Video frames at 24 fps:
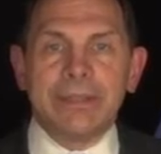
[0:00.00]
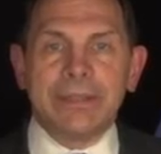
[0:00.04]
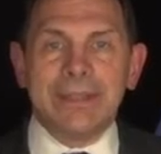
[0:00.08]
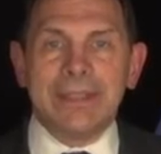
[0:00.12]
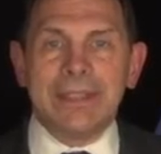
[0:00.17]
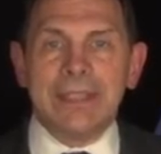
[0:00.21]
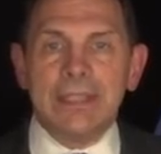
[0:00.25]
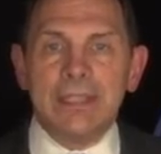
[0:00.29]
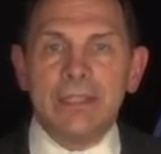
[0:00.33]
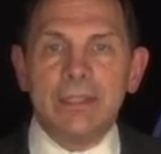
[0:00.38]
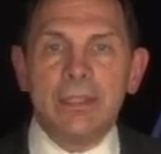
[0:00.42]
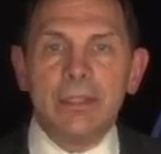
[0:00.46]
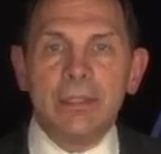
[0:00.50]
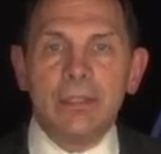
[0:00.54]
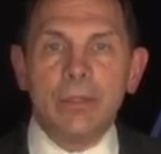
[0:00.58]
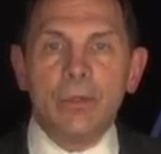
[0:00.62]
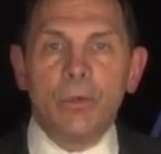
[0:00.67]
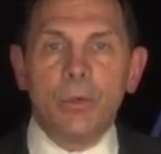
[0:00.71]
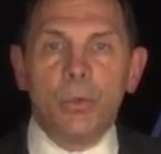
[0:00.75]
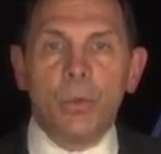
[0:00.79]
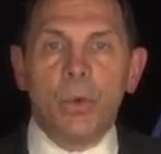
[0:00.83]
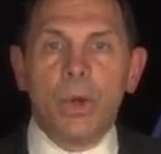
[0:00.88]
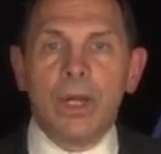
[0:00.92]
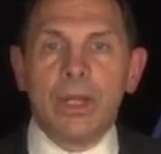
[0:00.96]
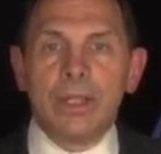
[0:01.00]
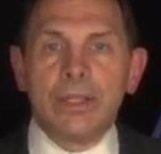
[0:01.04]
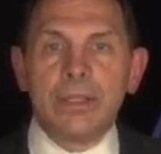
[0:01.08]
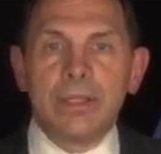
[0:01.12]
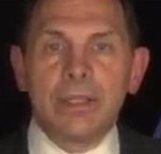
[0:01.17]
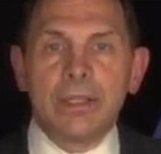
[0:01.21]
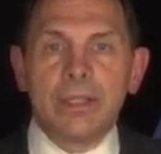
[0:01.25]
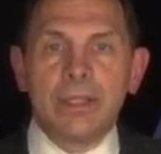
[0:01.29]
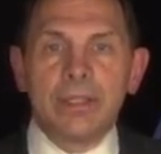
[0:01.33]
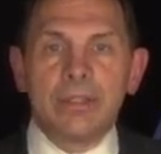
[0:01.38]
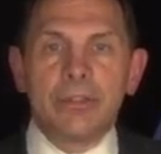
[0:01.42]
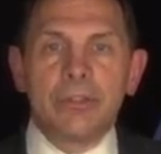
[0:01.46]
need, want,
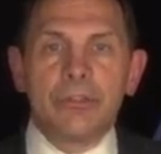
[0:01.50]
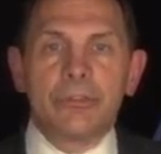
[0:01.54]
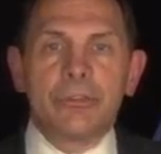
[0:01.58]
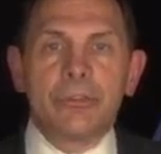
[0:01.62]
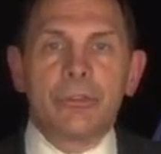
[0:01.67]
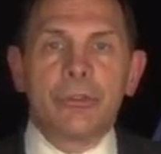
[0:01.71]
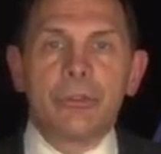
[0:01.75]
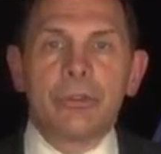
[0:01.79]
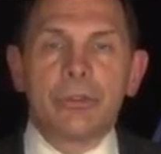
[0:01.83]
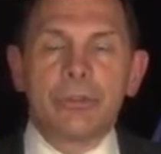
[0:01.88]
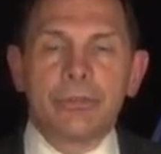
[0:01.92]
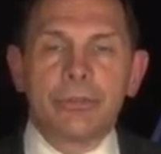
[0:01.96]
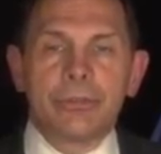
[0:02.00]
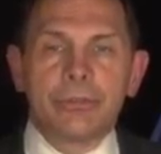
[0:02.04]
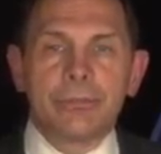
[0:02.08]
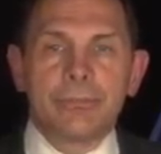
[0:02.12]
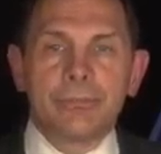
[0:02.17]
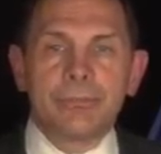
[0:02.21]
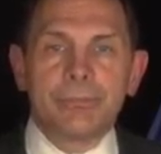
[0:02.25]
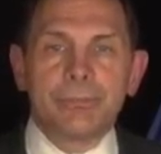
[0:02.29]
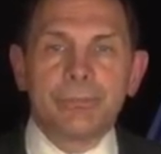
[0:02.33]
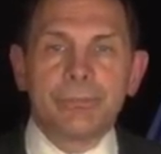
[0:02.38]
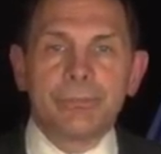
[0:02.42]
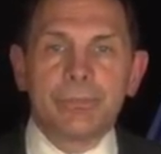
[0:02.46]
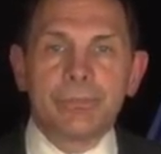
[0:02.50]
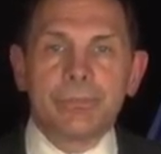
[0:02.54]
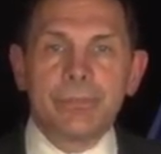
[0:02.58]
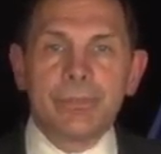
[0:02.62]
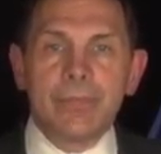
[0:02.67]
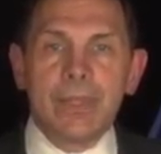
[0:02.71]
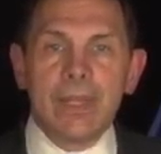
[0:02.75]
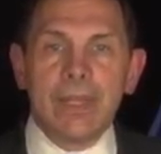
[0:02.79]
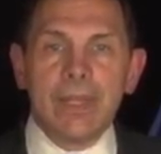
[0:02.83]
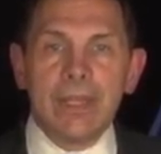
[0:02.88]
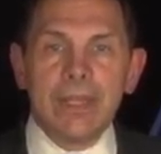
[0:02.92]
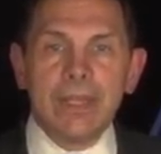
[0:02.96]
and deserve.
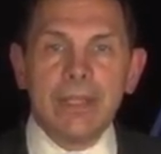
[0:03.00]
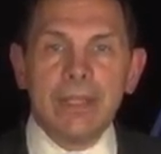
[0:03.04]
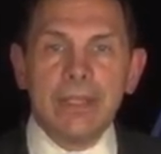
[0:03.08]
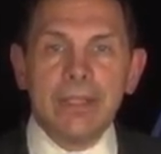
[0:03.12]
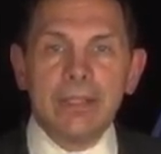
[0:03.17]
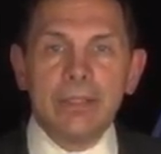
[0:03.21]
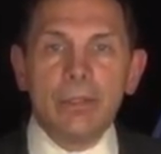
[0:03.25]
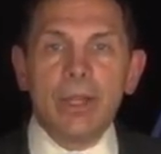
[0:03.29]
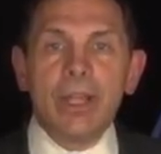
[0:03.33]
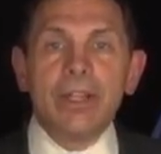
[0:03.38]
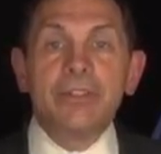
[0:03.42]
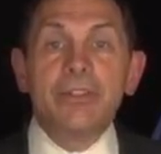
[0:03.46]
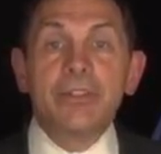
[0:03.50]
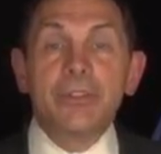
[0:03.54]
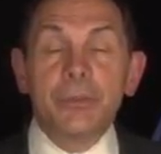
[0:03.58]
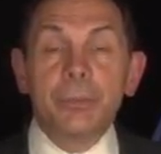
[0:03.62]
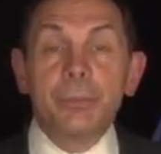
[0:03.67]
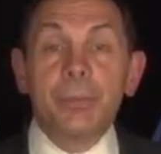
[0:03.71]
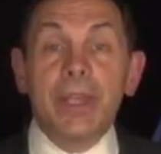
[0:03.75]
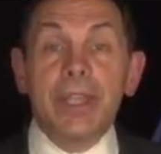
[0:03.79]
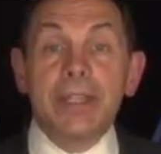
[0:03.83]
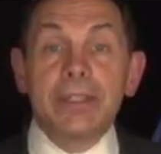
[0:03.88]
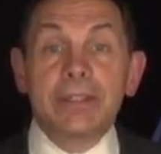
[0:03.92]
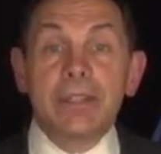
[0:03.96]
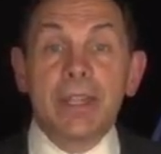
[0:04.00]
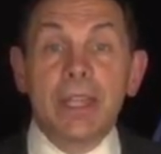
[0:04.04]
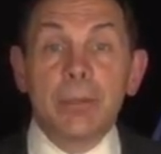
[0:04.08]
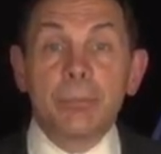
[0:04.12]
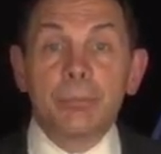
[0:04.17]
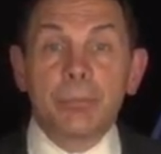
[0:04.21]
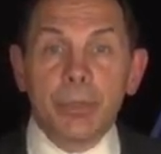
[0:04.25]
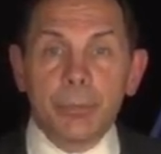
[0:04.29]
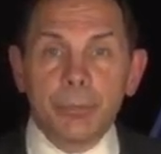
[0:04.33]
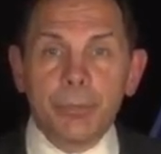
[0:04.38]
Now, I suspect that